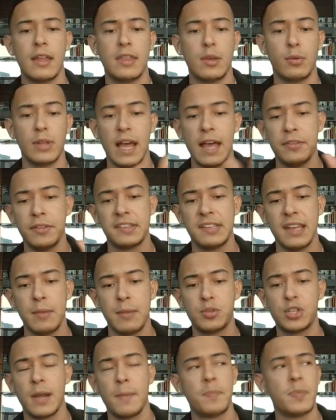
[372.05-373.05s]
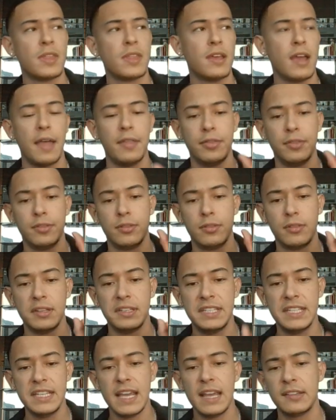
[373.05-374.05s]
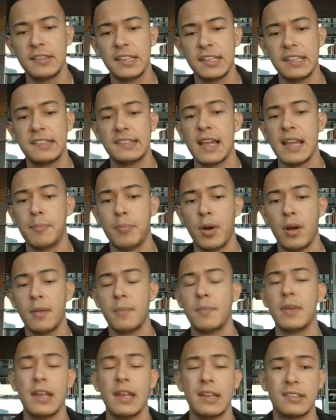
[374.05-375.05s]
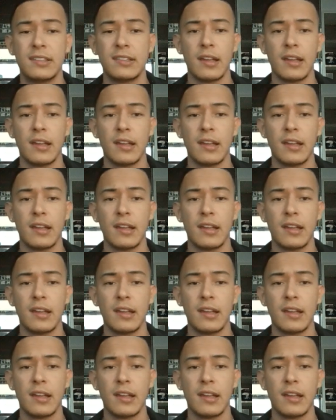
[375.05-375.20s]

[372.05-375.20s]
they will add the Snapchat, and the DNZ Snap bot,